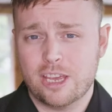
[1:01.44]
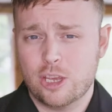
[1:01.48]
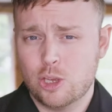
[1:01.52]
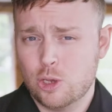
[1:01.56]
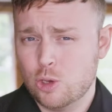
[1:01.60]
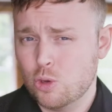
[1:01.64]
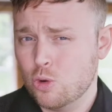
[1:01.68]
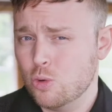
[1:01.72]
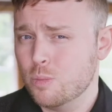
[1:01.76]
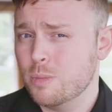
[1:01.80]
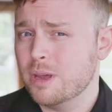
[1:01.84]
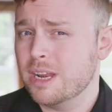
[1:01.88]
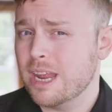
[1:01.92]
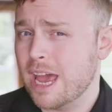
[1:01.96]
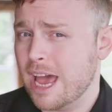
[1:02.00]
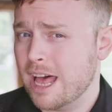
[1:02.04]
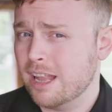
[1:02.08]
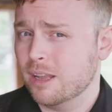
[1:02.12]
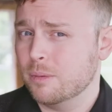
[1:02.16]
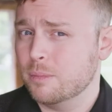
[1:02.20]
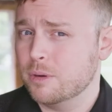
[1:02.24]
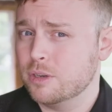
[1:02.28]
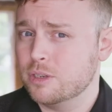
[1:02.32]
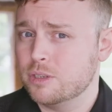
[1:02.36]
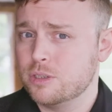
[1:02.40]
human
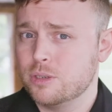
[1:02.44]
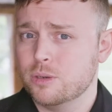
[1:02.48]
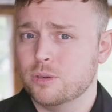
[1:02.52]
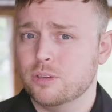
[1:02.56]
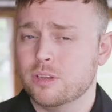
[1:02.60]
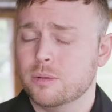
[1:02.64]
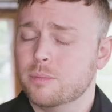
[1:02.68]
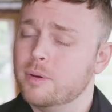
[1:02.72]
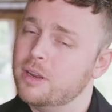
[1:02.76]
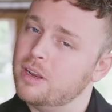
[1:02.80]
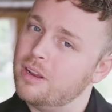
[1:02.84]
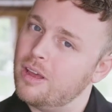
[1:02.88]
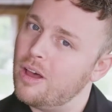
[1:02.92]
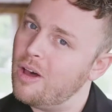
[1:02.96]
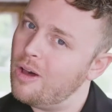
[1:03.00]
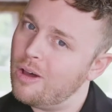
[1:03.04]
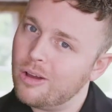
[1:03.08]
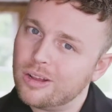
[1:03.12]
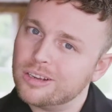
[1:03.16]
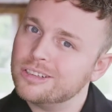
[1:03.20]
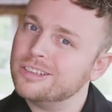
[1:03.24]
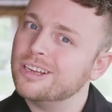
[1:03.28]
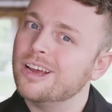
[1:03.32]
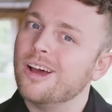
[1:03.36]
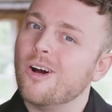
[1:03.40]
element to them and
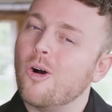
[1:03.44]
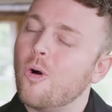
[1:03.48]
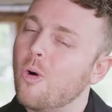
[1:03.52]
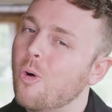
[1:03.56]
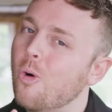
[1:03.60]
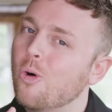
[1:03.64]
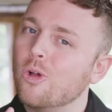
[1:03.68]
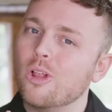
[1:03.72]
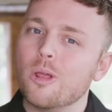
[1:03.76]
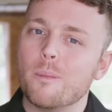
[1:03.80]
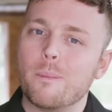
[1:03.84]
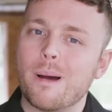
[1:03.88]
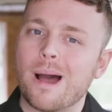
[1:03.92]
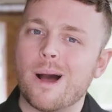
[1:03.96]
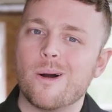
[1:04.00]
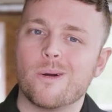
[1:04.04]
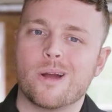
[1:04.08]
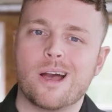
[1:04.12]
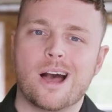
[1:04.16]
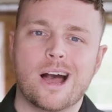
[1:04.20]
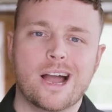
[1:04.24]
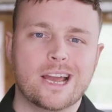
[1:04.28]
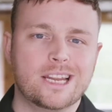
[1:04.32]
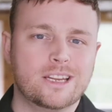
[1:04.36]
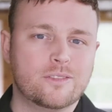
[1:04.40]
aren't all
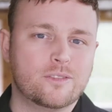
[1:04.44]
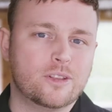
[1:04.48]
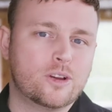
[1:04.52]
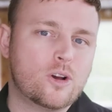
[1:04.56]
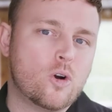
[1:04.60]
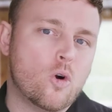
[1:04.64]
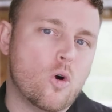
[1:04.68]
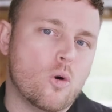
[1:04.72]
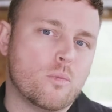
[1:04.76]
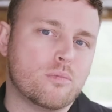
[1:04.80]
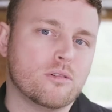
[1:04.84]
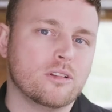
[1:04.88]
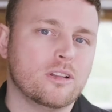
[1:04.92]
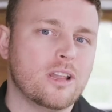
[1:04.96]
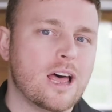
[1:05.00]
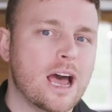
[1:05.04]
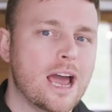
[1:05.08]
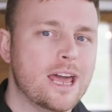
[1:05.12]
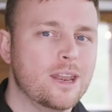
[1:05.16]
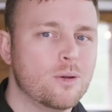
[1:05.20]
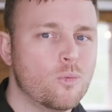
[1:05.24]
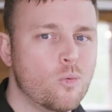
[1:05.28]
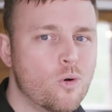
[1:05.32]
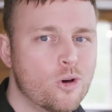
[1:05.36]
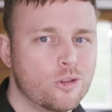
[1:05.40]
about kind of the corporate
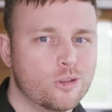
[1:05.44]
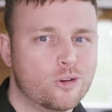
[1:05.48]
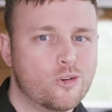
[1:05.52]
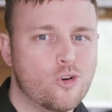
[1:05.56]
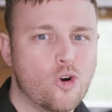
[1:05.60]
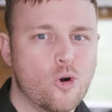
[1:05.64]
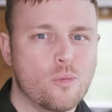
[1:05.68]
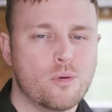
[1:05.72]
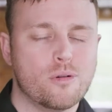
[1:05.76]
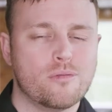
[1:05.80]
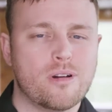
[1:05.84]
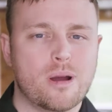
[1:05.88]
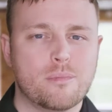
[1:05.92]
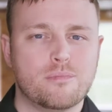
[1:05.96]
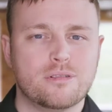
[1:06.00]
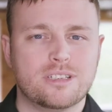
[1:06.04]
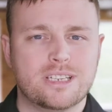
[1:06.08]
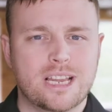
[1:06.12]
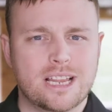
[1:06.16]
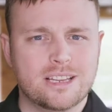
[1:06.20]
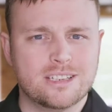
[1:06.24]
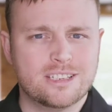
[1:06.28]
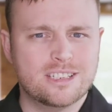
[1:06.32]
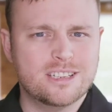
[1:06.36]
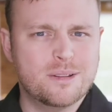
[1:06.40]
line and what the corporate
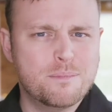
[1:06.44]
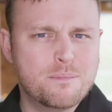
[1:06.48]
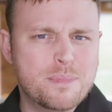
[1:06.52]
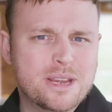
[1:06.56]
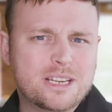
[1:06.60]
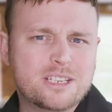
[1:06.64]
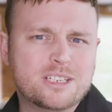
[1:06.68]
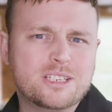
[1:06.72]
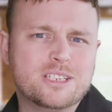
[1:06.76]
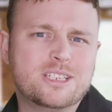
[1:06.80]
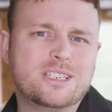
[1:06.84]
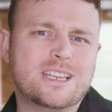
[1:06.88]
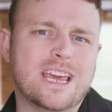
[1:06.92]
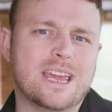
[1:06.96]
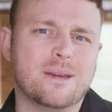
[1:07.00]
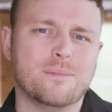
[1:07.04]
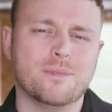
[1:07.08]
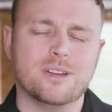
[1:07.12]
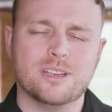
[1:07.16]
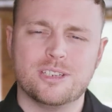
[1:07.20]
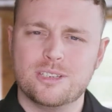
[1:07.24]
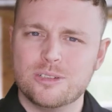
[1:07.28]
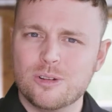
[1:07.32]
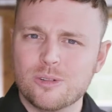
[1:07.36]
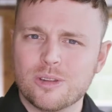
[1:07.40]
represents and the mission
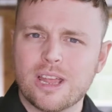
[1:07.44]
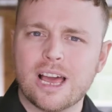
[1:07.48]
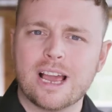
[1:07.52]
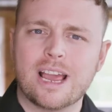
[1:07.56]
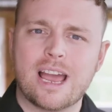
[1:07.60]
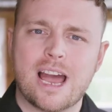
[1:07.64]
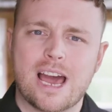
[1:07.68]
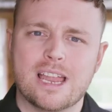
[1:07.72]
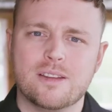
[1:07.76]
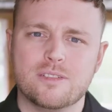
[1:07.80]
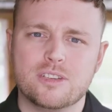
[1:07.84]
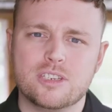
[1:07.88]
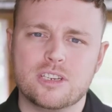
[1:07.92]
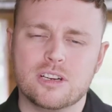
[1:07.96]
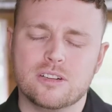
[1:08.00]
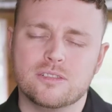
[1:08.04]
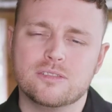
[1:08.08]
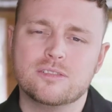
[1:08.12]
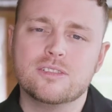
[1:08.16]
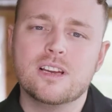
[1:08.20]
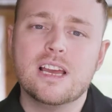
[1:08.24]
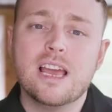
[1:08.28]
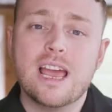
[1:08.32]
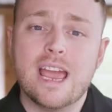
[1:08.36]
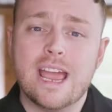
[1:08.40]
statements and all that kind of stuff.
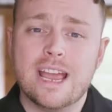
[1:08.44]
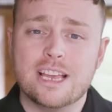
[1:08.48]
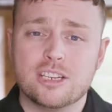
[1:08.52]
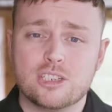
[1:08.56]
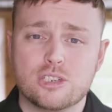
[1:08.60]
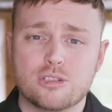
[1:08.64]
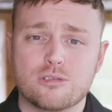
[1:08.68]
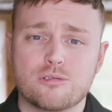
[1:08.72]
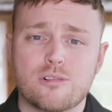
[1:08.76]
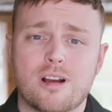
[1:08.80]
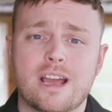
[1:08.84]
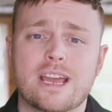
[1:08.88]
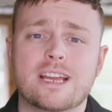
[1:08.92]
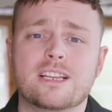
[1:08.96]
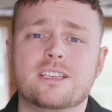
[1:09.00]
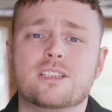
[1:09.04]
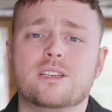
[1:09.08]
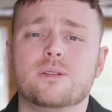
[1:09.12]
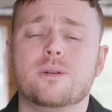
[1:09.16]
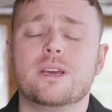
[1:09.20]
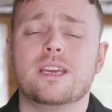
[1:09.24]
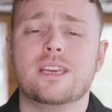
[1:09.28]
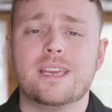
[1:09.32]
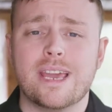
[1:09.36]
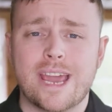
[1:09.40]
It's trying
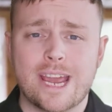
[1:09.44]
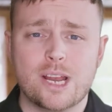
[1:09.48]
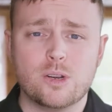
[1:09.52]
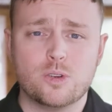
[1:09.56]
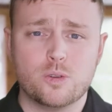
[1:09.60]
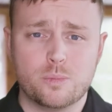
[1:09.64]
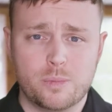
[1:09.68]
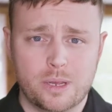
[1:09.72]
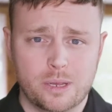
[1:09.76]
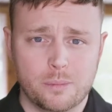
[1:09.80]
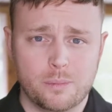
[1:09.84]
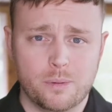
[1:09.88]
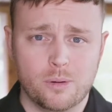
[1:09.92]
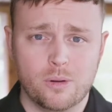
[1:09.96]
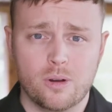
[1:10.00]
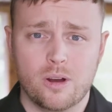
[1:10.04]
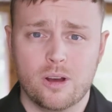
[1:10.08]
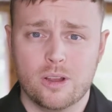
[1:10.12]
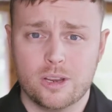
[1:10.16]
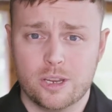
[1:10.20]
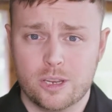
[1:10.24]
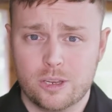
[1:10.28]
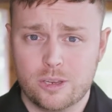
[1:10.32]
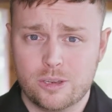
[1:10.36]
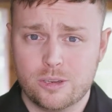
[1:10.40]
to engage with people
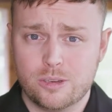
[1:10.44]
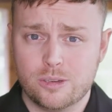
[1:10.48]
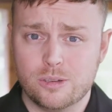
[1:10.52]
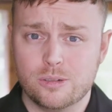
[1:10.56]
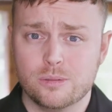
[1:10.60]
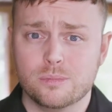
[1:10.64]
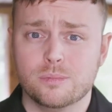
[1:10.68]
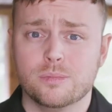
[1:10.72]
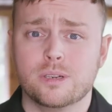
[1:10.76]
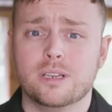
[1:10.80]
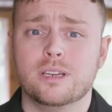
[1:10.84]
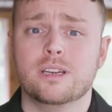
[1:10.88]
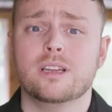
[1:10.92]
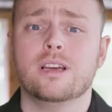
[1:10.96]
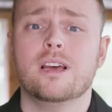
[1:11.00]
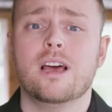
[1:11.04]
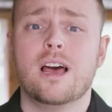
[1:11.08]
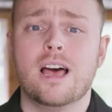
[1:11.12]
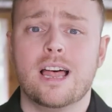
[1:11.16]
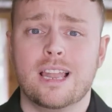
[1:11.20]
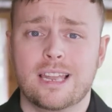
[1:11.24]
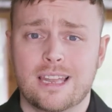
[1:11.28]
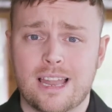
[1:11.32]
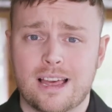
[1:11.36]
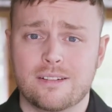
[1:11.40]
on a
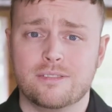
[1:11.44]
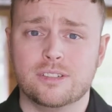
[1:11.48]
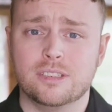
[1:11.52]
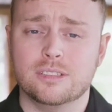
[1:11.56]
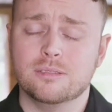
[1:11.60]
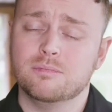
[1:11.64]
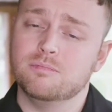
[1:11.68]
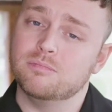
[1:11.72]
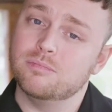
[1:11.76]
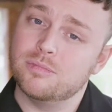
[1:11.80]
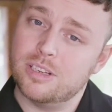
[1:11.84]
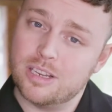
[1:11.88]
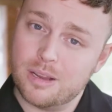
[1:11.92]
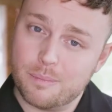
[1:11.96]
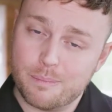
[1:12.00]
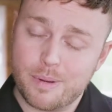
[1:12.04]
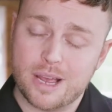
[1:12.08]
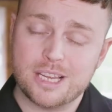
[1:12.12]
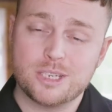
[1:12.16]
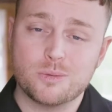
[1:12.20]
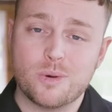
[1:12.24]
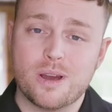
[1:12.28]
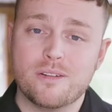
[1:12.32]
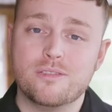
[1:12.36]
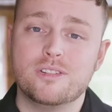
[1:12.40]
human level. The
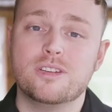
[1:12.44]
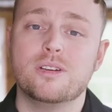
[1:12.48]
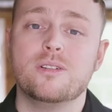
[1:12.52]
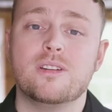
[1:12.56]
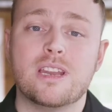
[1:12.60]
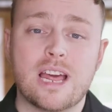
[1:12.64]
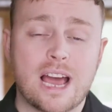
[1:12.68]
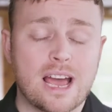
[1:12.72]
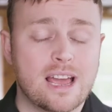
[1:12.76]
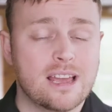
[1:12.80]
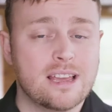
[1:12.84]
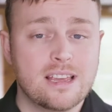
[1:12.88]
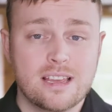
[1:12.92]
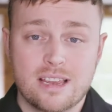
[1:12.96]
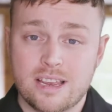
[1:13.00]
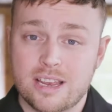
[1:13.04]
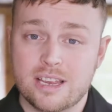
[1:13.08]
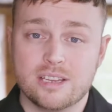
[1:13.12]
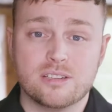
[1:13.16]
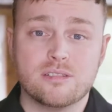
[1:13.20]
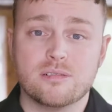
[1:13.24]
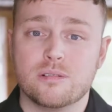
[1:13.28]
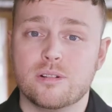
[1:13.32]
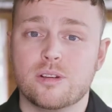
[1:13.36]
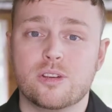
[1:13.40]
best way of doing that
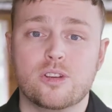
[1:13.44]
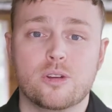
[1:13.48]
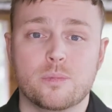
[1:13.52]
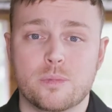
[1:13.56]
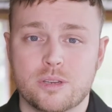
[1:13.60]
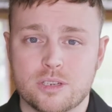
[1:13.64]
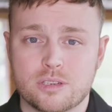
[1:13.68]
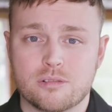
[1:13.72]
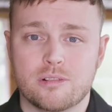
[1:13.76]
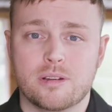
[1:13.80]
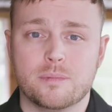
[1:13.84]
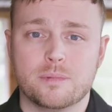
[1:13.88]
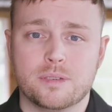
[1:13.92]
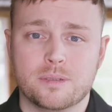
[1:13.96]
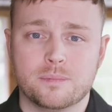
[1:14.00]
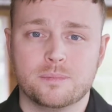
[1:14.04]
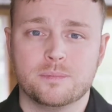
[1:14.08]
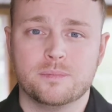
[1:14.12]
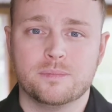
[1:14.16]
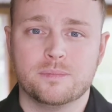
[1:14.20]
is through a human script.